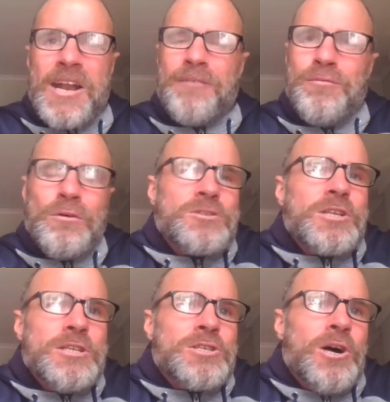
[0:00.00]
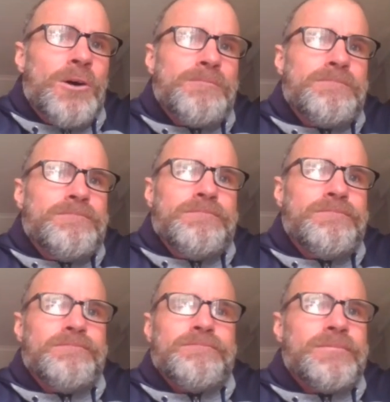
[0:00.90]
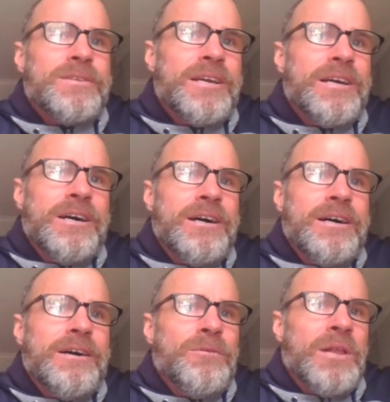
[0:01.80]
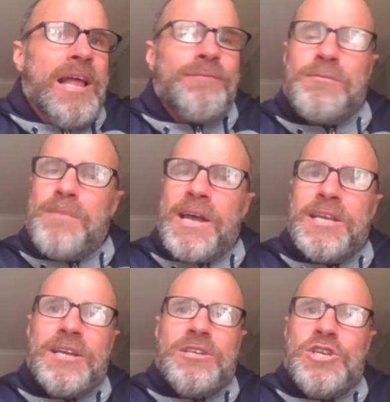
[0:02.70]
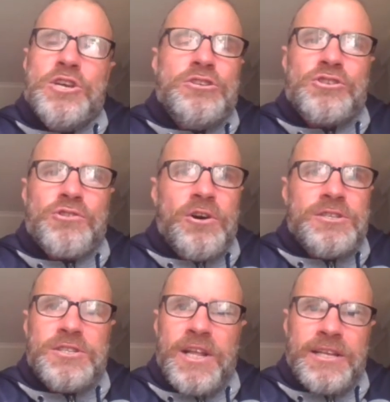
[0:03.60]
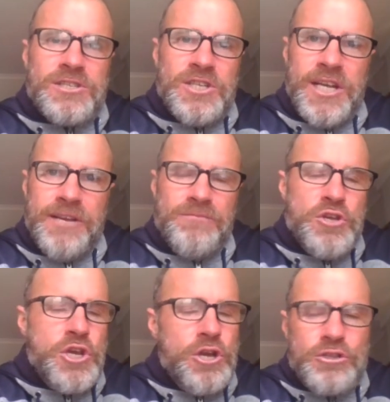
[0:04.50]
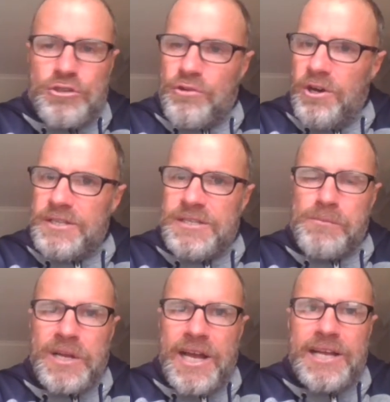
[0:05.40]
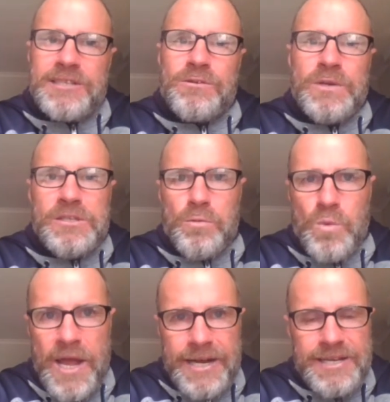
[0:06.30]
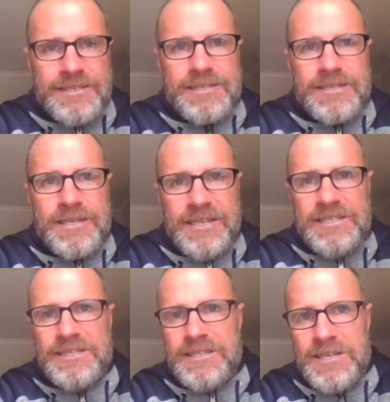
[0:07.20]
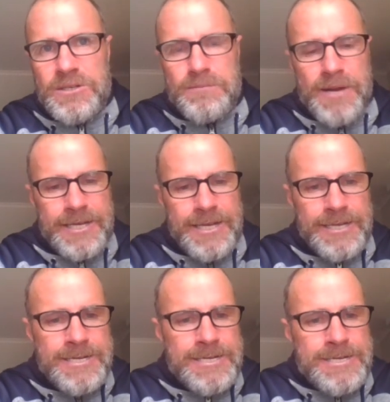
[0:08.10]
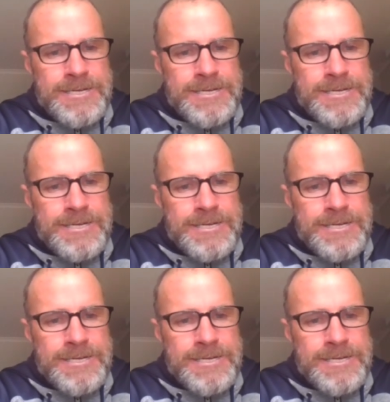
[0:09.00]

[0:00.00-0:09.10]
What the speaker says: And unfortunately, Tom will have to make huge strides next year, huge strides in regards to his awareness in his decision-making.